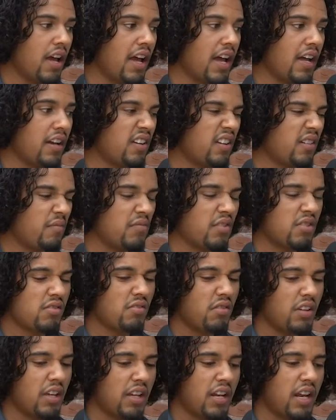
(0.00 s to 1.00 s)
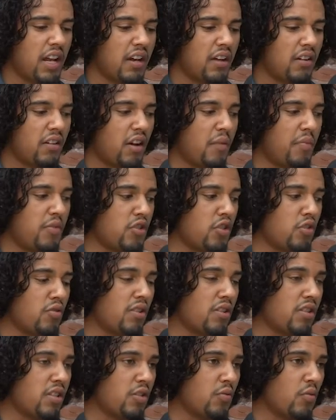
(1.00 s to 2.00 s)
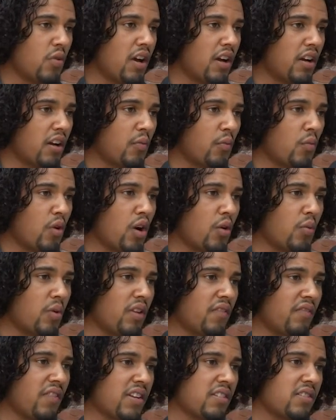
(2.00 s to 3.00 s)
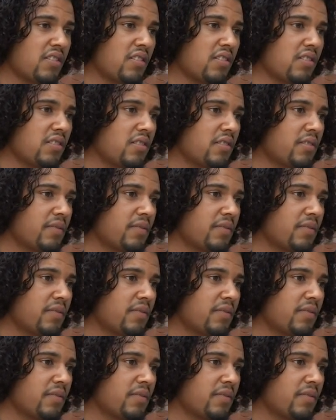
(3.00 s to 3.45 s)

And I'm just looking at opportunities where I can work with investors.